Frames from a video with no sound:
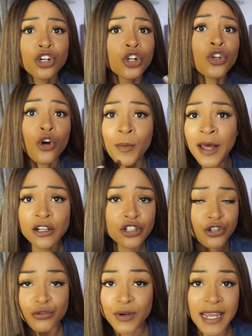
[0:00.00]
global
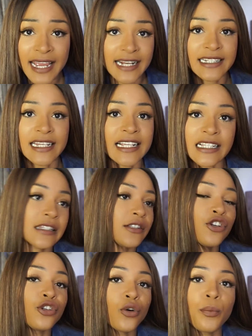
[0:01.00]
trade is,
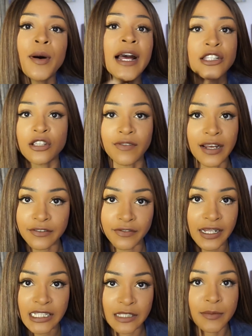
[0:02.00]
you know, part of
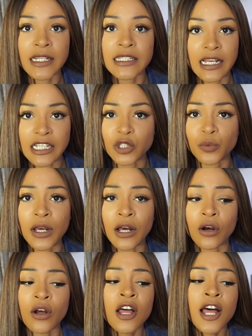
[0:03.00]
advancement as
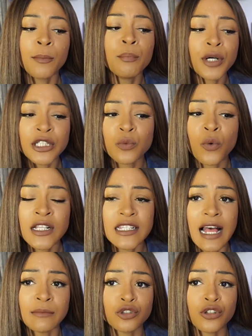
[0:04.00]
well. But
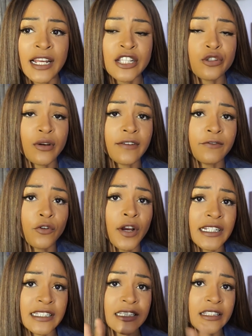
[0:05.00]
what I'm trying to
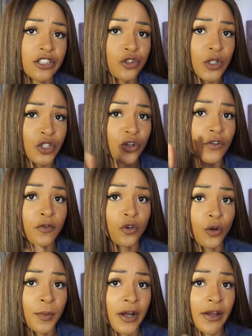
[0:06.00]
avoid is a situation of
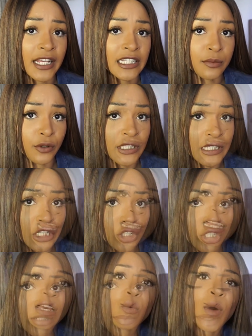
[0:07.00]
global
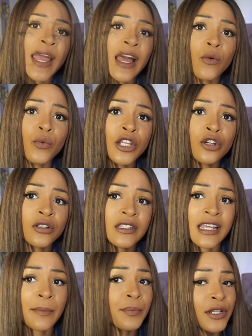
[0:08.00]
exploitation. Like, why are we not
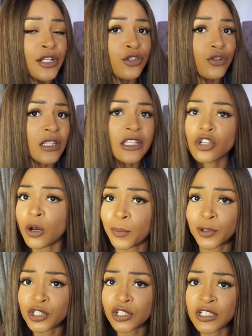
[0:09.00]
tapping into these
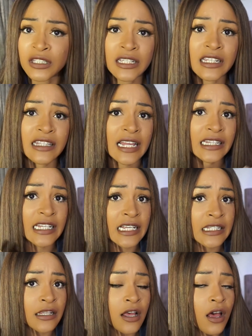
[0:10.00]
opportunities that
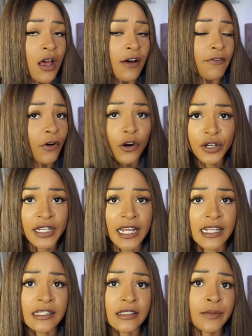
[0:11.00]
these
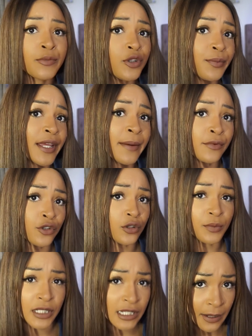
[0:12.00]
foreigners seem to be able
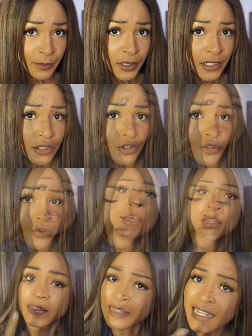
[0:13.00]
to be tapping
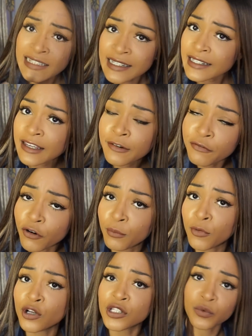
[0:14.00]
into? They are taking
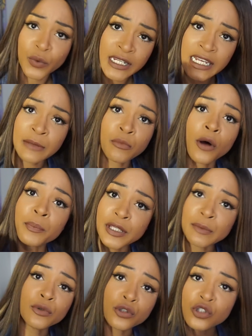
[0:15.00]
from us. We need more
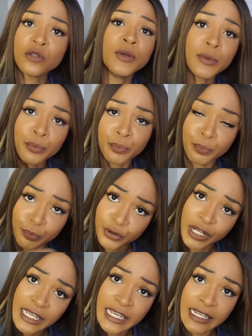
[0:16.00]
people to be
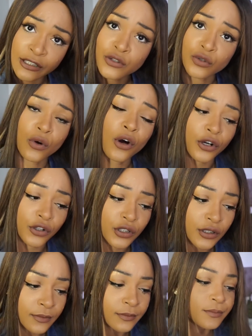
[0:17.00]
bringing to us.